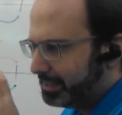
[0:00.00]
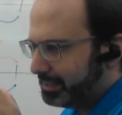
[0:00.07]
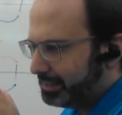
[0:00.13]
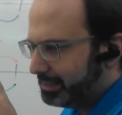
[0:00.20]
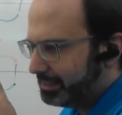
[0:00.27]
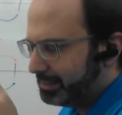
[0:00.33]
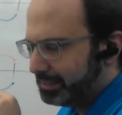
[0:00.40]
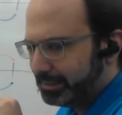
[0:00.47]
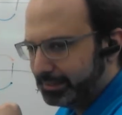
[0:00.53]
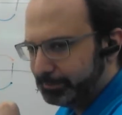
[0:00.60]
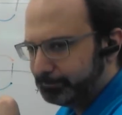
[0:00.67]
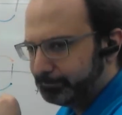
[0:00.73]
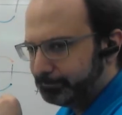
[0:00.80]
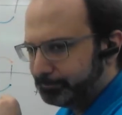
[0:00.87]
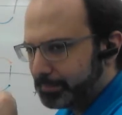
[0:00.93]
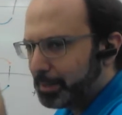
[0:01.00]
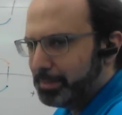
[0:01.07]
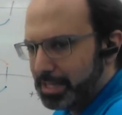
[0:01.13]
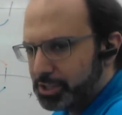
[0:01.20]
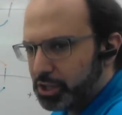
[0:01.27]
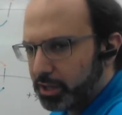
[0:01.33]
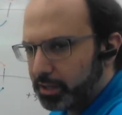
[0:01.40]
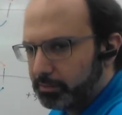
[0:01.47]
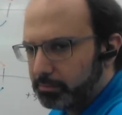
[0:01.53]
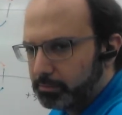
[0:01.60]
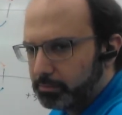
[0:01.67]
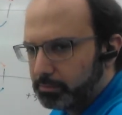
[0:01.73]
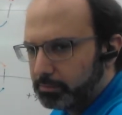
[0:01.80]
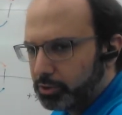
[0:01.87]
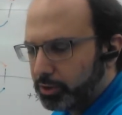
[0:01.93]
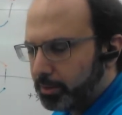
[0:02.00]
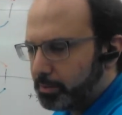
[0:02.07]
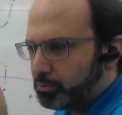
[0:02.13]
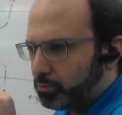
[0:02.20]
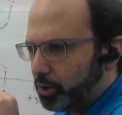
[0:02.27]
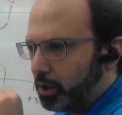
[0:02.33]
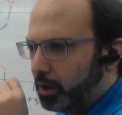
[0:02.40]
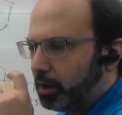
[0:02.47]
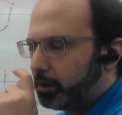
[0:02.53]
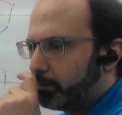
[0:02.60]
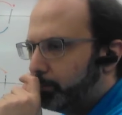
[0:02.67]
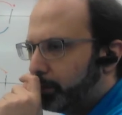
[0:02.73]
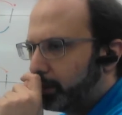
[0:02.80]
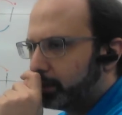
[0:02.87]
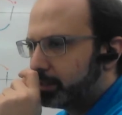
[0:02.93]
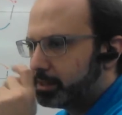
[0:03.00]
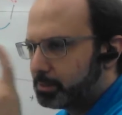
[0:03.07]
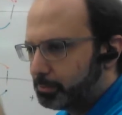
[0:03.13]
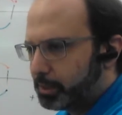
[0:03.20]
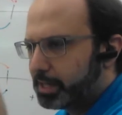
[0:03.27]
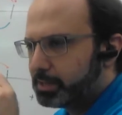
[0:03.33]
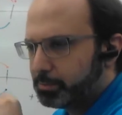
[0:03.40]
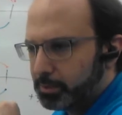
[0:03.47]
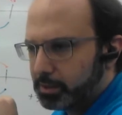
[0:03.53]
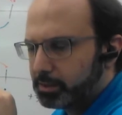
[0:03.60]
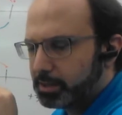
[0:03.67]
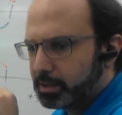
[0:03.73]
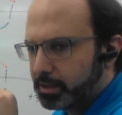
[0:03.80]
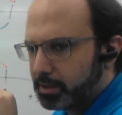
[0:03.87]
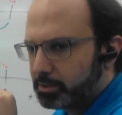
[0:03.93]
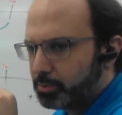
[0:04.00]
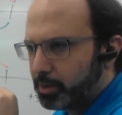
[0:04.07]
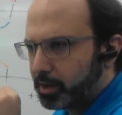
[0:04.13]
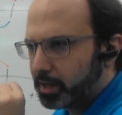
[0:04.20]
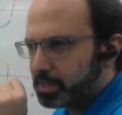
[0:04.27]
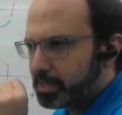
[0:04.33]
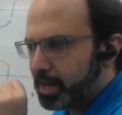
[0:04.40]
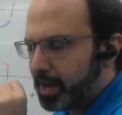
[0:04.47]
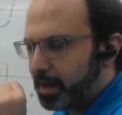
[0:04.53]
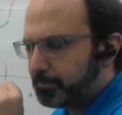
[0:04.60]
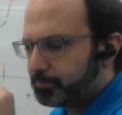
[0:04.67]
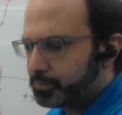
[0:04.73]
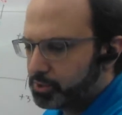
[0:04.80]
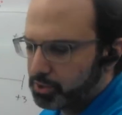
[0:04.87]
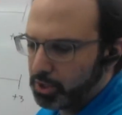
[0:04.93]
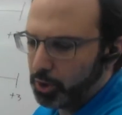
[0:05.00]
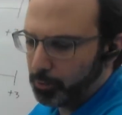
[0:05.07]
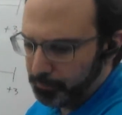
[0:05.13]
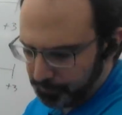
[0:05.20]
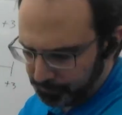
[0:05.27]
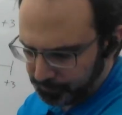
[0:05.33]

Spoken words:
I mean, it's good. Don't get me wrong, but displacement is where it's at. So